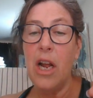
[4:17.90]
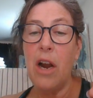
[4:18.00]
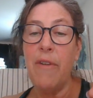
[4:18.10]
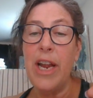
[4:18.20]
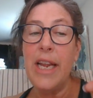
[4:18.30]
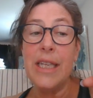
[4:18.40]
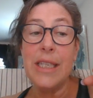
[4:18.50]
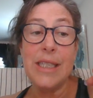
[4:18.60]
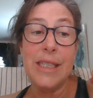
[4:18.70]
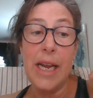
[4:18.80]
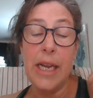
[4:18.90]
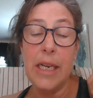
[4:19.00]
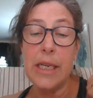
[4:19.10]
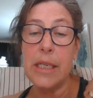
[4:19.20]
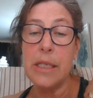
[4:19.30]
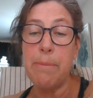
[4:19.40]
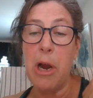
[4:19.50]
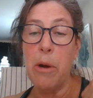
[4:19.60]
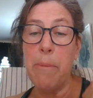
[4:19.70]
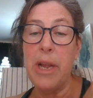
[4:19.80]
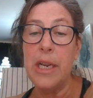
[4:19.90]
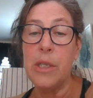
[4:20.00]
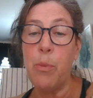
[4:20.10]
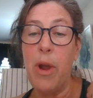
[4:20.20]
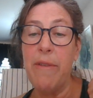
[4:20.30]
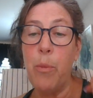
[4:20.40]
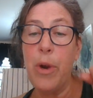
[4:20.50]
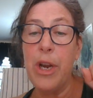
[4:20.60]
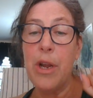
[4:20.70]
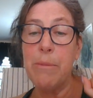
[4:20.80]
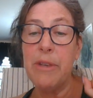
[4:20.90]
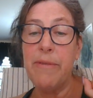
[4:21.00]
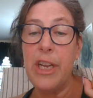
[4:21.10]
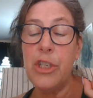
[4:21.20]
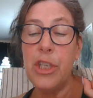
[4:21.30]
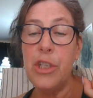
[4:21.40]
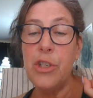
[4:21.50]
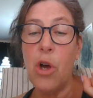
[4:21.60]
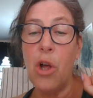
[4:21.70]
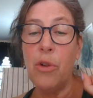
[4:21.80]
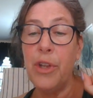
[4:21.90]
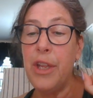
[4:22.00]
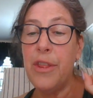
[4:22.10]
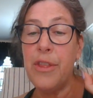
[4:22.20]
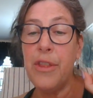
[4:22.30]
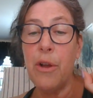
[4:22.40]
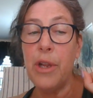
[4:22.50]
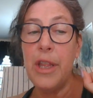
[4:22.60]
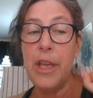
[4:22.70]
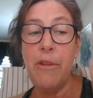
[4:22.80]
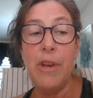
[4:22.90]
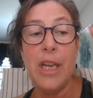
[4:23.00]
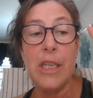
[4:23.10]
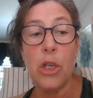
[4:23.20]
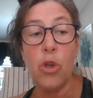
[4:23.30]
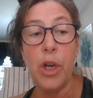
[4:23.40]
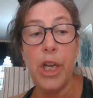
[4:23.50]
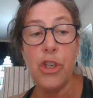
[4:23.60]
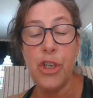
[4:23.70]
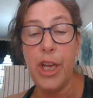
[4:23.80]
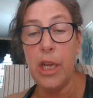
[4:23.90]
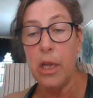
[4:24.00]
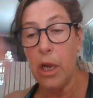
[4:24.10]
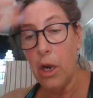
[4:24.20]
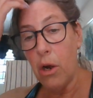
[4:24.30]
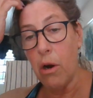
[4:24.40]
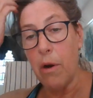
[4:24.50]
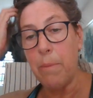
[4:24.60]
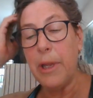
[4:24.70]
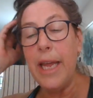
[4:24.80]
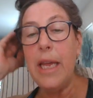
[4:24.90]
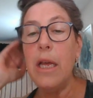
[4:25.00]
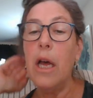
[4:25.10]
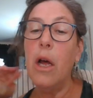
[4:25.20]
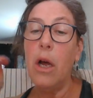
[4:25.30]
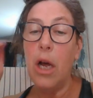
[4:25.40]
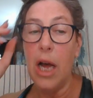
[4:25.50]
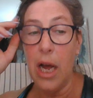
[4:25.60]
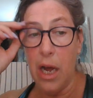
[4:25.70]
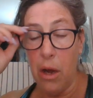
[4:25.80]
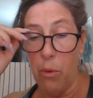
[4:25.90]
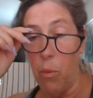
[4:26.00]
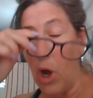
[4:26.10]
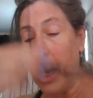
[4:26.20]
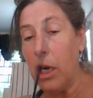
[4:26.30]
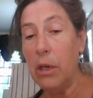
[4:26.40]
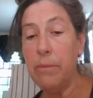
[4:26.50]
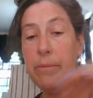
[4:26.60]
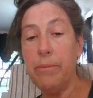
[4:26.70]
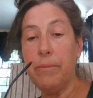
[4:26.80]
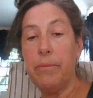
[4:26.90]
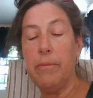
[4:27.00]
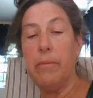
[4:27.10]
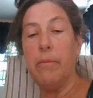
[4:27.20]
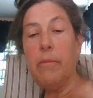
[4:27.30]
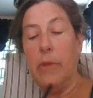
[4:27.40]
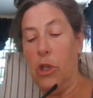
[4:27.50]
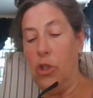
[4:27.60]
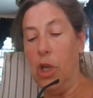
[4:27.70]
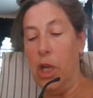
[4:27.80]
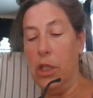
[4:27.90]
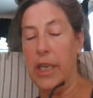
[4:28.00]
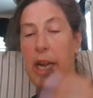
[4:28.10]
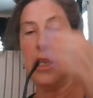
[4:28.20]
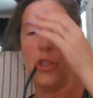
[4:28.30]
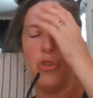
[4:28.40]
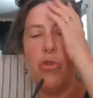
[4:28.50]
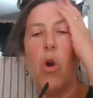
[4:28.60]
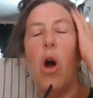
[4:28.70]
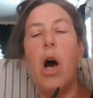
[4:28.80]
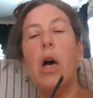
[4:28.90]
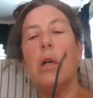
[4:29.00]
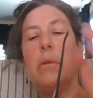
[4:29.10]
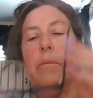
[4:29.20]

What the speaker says: All right, in the second experiment, it's wave and wind observations. The only thing you need is a cookie sheet or a plate, water, salt, and a straw.